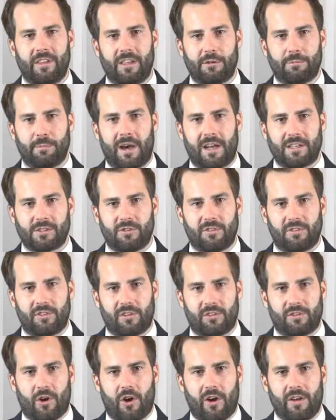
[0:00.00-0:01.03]
these margins to
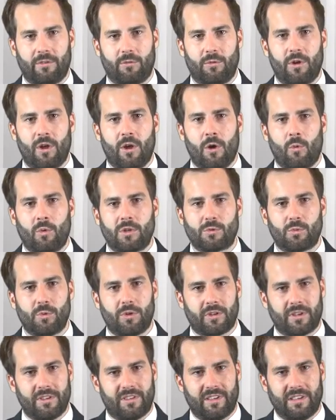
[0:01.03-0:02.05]
tighten, which
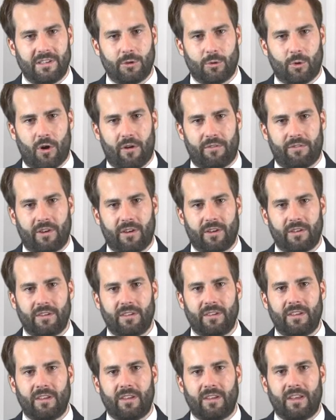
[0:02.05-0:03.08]
will continue to offer
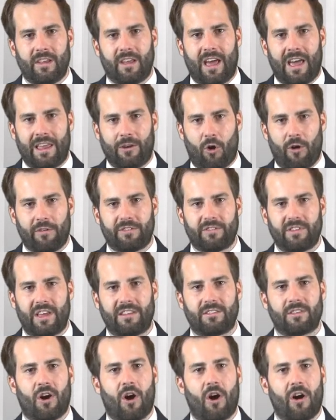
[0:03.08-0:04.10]
an
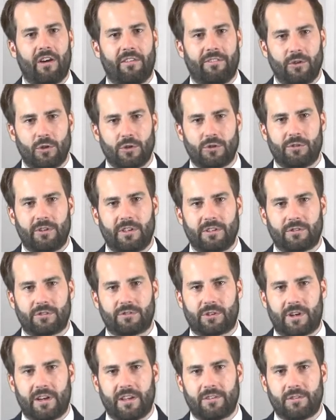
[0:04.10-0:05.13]
offset to higher future
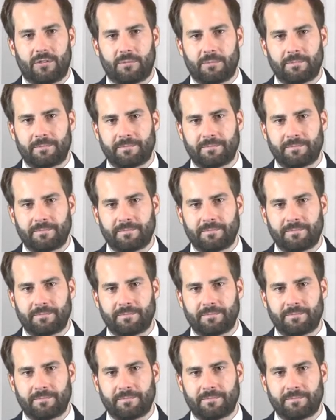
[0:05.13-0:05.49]
interest rates.